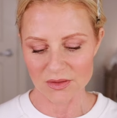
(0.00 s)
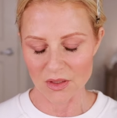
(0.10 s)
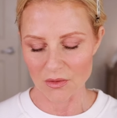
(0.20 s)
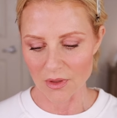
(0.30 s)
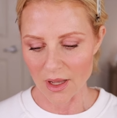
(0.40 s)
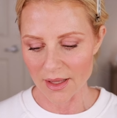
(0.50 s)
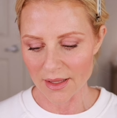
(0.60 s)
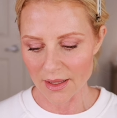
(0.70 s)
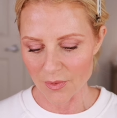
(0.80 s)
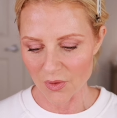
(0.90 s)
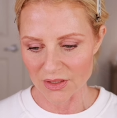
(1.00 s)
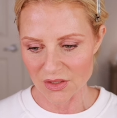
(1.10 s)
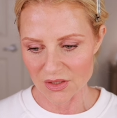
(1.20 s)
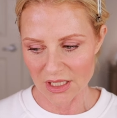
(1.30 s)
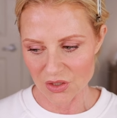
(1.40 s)
So I am going
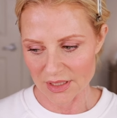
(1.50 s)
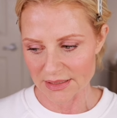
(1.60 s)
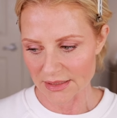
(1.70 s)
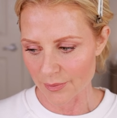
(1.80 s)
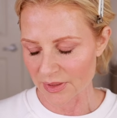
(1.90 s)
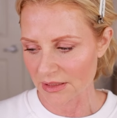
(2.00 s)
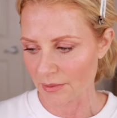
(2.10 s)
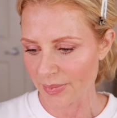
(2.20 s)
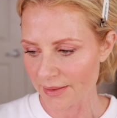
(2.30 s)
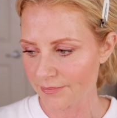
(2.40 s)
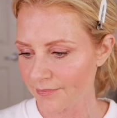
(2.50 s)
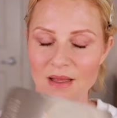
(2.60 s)
to touch this up a little bit.